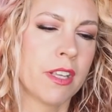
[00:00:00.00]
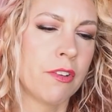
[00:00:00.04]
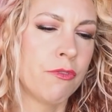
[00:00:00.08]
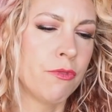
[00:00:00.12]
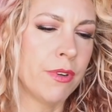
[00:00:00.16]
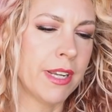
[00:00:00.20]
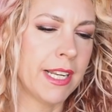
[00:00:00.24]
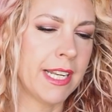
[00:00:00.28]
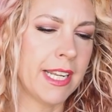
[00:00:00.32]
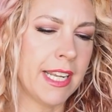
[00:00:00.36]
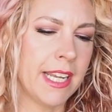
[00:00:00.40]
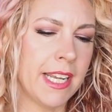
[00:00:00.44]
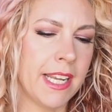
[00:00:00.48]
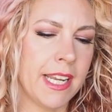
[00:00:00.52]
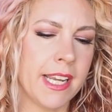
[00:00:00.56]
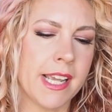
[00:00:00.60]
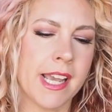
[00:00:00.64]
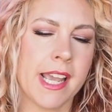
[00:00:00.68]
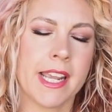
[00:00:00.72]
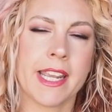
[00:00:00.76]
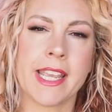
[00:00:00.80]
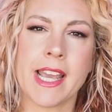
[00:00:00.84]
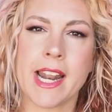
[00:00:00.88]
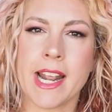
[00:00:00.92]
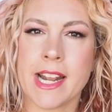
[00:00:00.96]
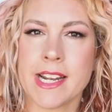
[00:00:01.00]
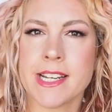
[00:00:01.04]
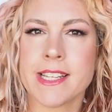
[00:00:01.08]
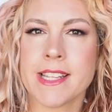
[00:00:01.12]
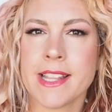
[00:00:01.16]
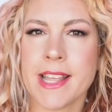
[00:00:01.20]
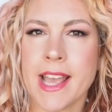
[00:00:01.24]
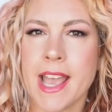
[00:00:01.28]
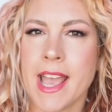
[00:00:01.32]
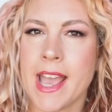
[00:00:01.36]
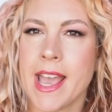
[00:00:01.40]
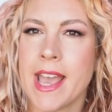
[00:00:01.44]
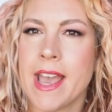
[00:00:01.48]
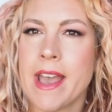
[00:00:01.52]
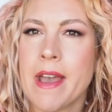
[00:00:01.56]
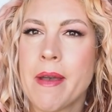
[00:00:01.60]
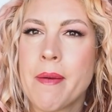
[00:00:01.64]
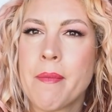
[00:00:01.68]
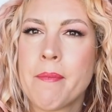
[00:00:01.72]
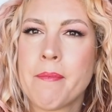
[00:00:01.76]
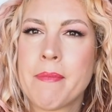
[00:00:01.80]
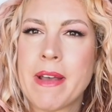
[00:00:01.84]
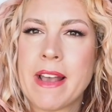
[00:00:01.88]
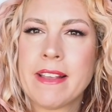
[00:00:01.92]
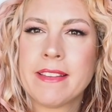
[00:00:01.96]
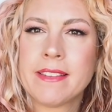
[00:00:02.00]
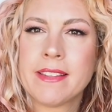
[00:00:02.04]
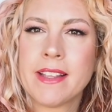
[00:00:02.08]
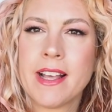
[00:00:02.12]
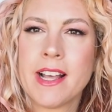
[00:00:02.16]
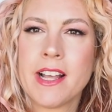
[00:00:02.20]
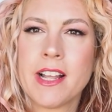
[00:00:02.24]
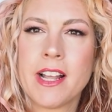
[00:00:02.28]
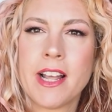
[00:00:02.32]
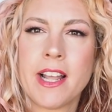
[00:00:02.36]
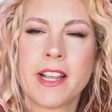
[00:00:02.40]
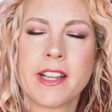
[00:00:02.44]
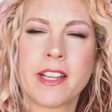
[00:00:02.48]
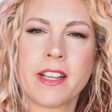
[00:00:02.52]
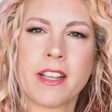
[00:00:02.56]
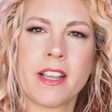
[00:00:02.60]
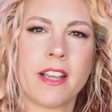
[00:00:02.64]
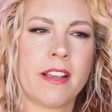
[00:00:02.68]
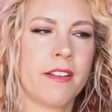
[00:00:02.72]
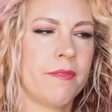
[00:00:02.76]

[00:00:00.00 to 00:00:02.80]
really get into the hair, massage.